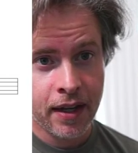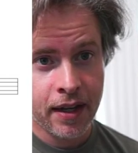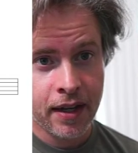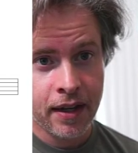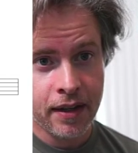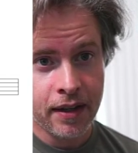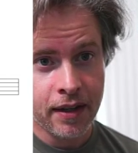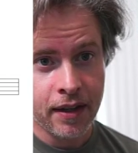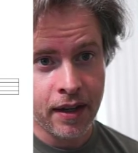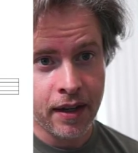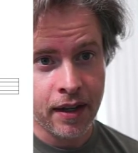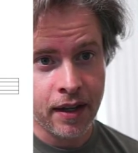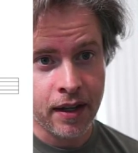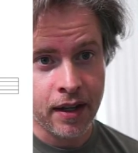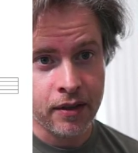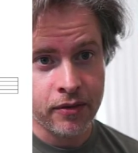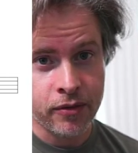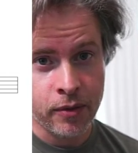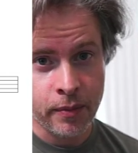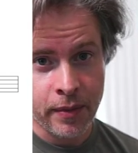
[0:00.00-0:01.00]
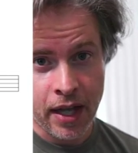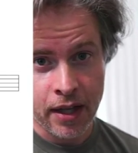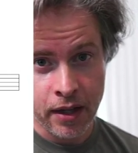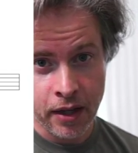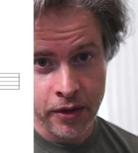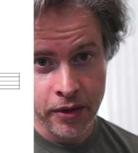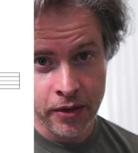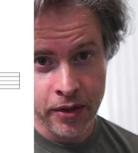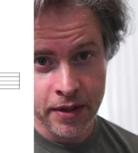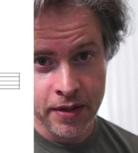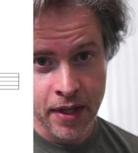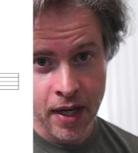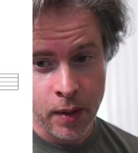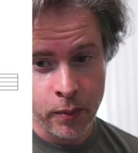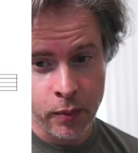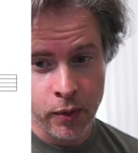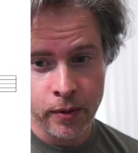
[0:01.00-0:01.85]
from that other example,